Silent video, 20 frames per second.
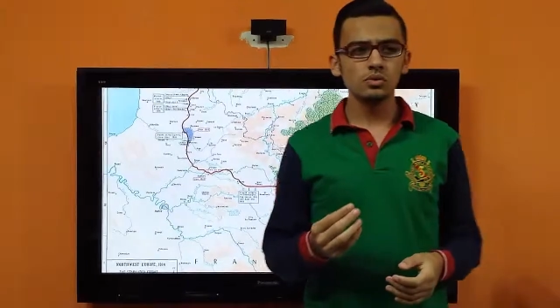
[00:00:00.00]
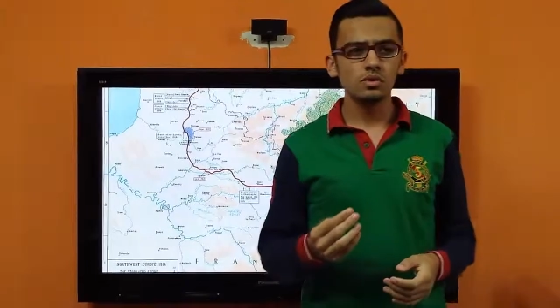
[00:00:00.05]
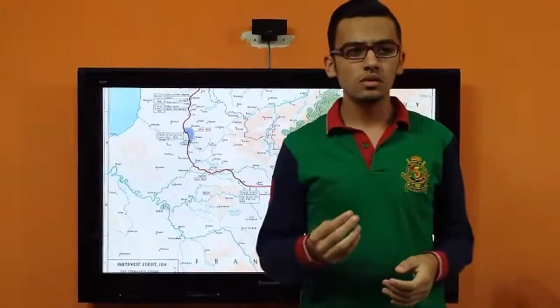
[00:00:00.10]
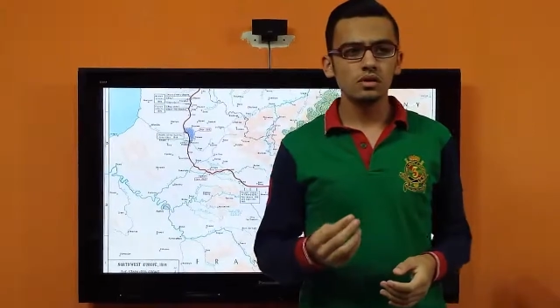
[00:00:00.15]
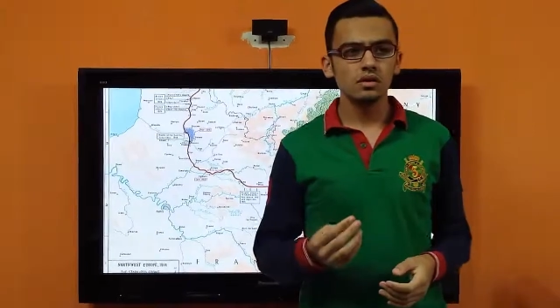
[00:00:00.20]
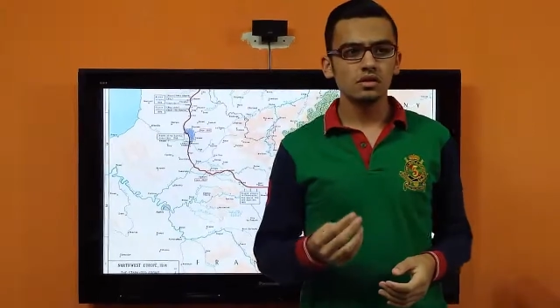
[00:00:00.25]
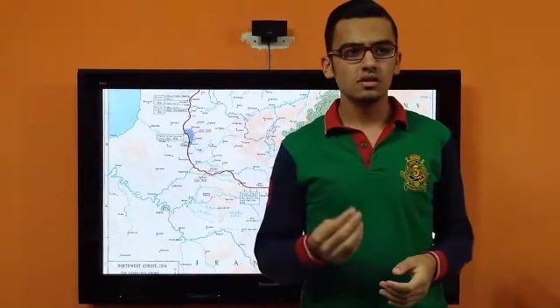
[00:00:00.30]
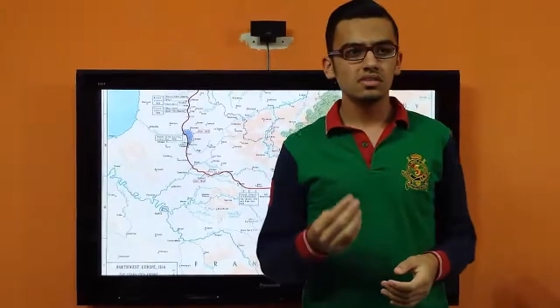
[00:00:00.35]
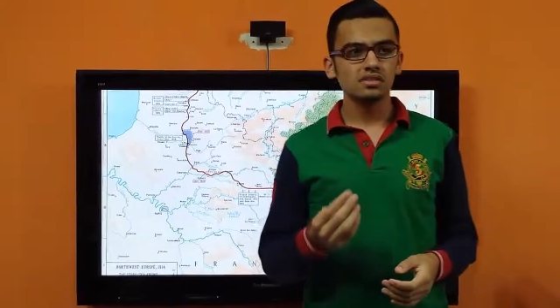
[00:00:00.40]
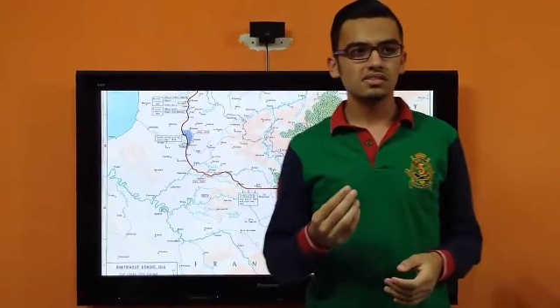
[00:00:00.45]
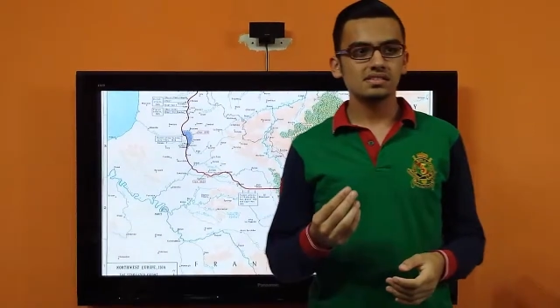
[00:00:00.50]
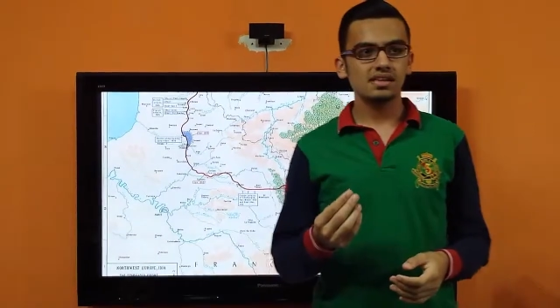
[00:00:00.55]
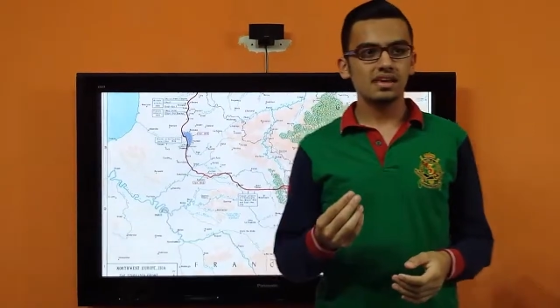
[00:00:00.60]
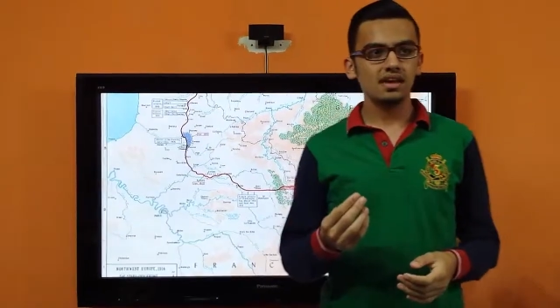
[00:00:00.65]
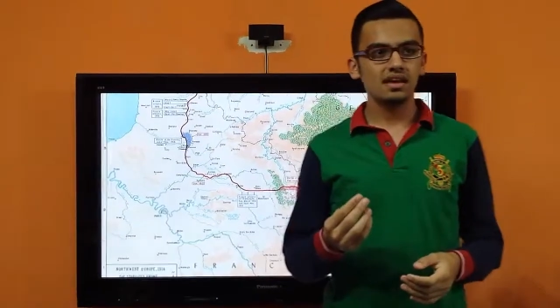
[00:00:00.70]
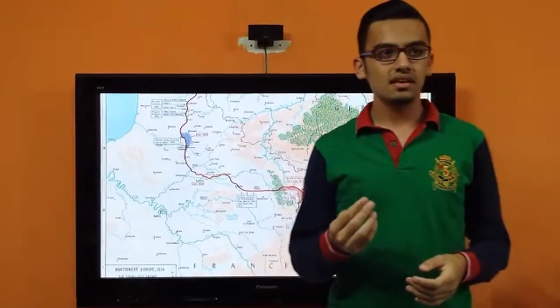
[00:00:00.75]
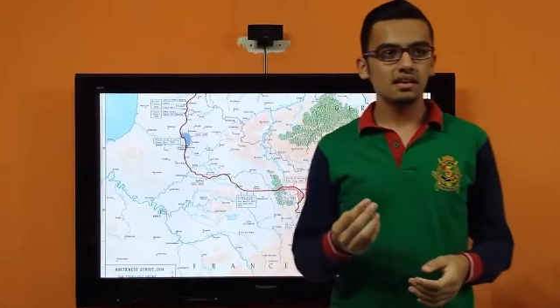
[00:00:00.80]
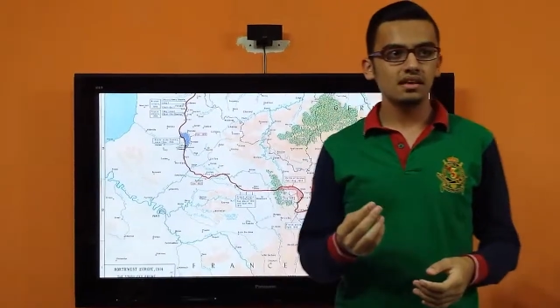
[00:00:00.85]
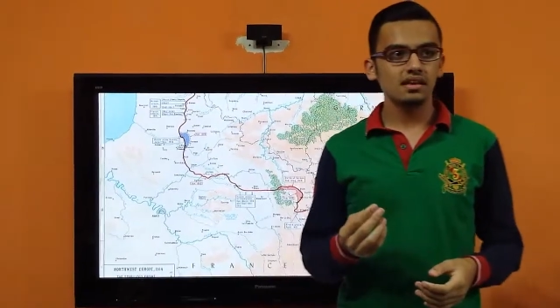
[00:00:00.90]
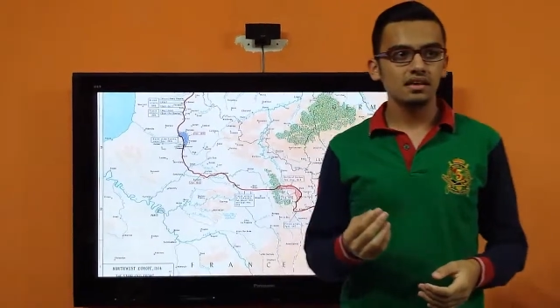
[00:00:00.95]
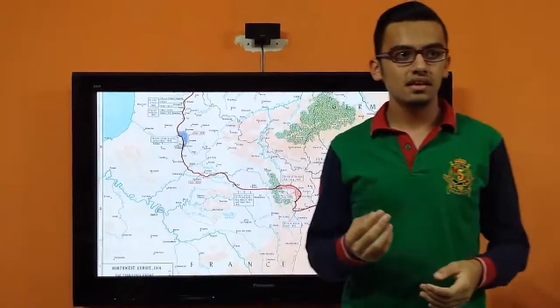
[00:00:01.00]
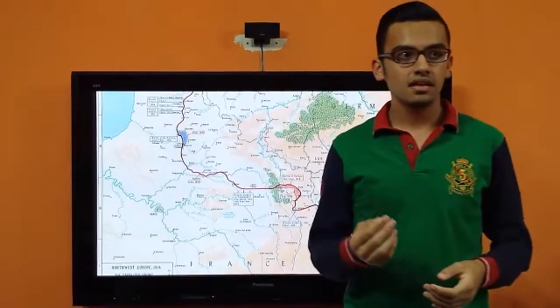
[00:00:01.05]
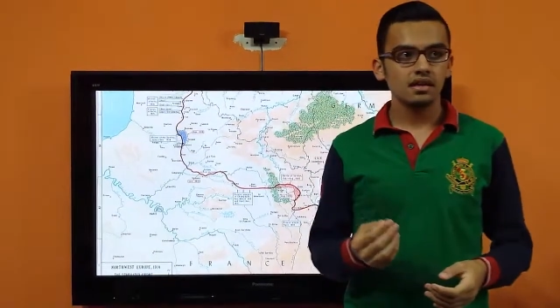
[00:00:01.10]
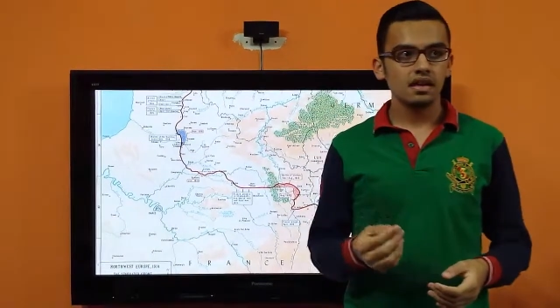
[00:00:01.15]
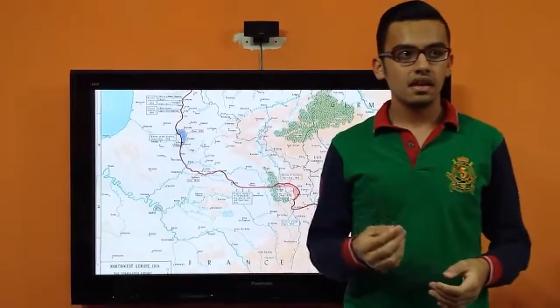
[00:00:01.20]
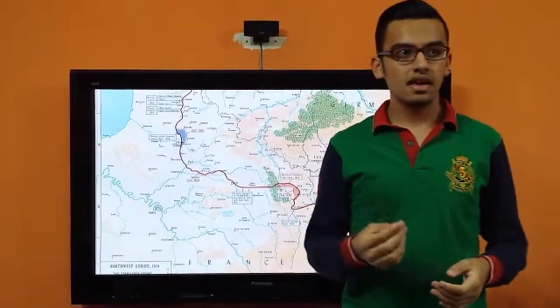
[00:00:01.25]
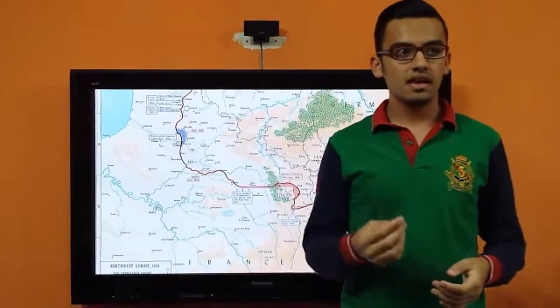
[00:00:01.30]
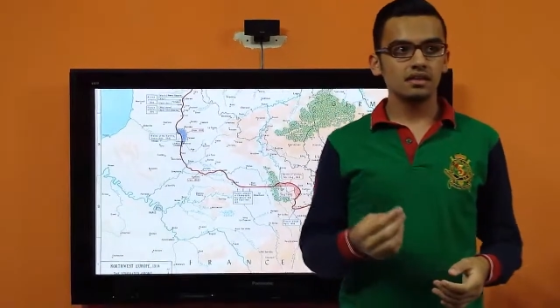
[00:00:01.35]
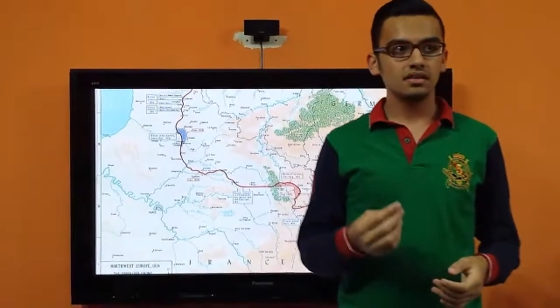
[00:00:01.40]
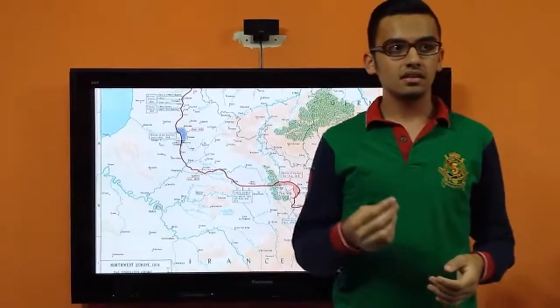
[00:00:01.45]
scary,
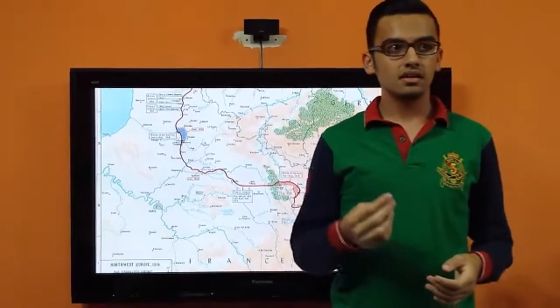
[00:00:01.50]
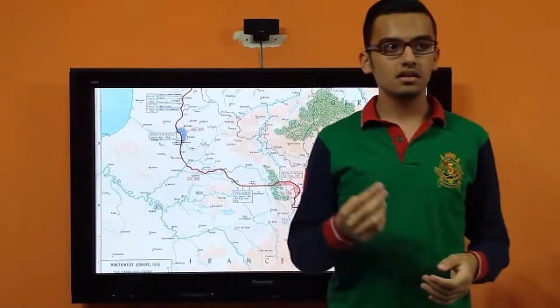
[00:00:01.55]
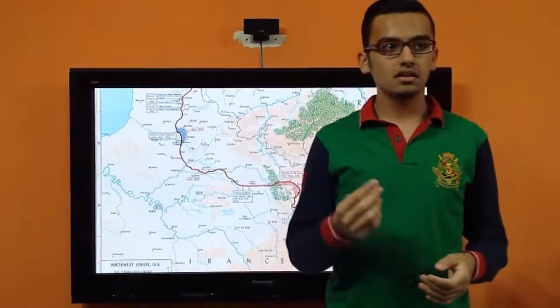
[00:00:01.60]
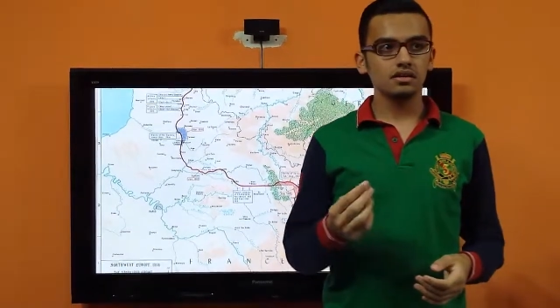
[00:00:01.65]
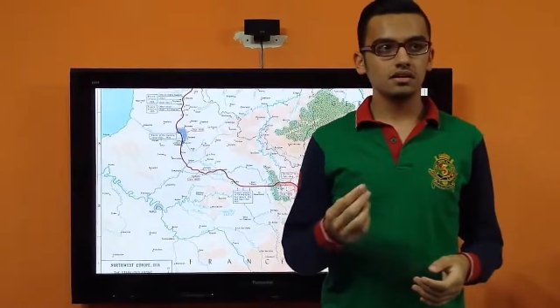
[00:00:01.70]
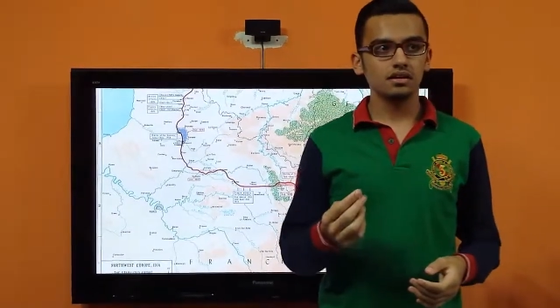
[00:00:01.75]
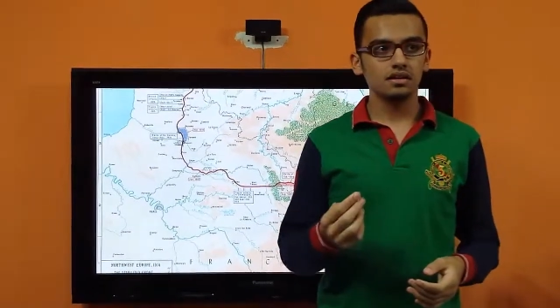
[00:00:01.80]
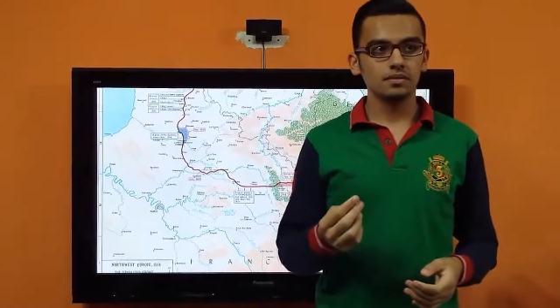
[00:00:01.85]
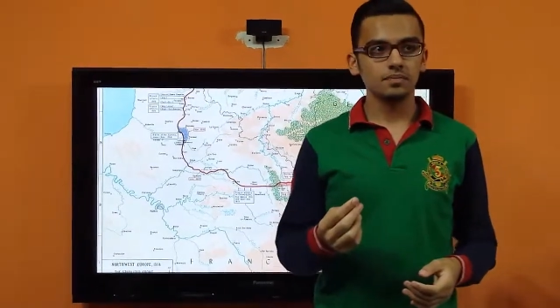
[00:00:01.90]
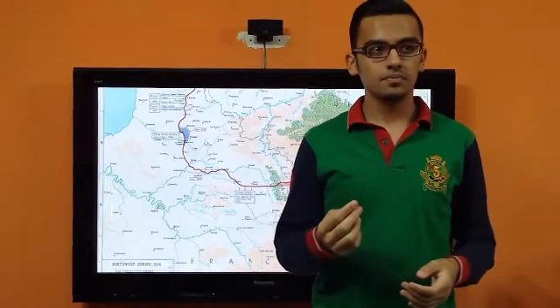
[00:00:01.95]
and ugly.